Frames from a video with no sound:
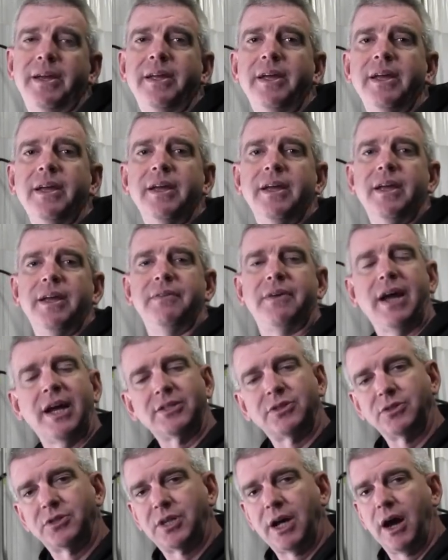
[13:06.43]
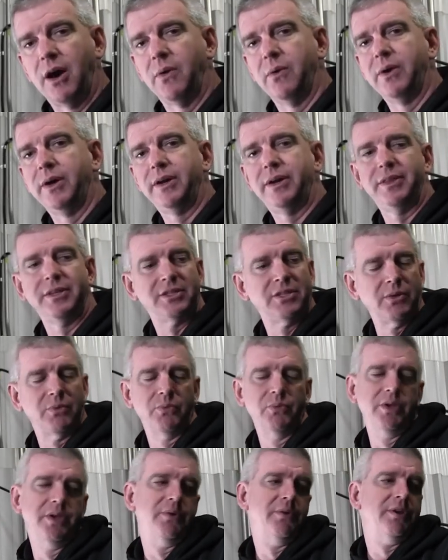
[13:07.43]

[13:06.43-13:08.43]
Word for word: If you guys are towing, this is a really,